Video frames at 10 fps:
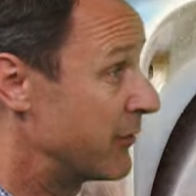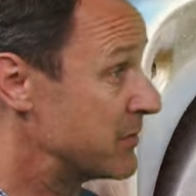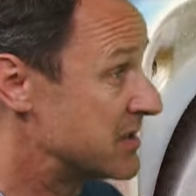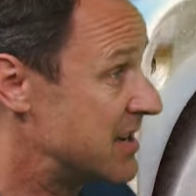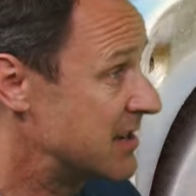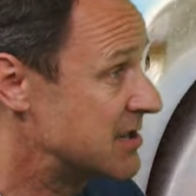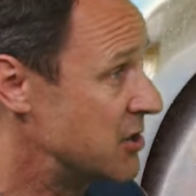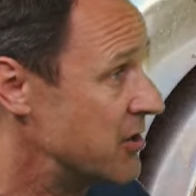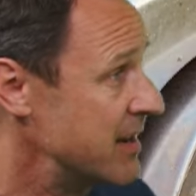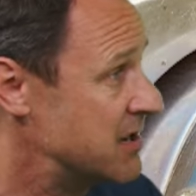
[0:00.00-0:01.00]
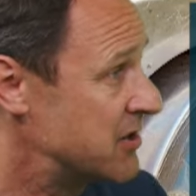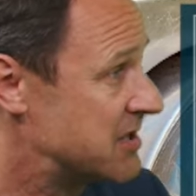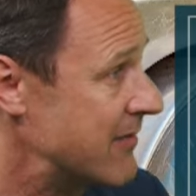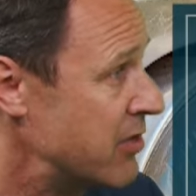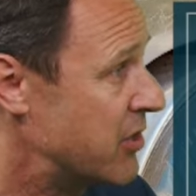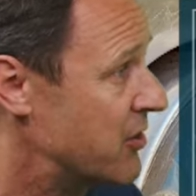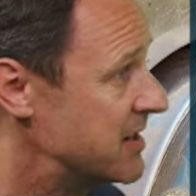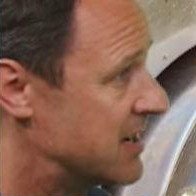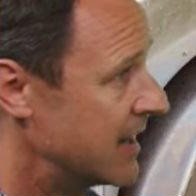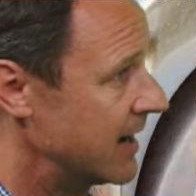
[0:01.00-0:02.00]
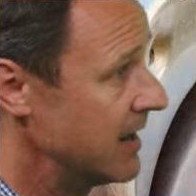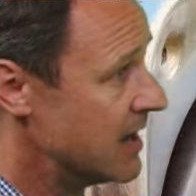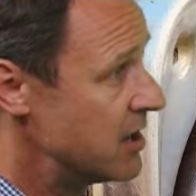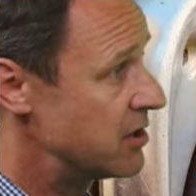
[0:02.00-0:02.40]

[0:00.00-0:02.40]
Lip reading: But from 6:30 until 7:30 tonight,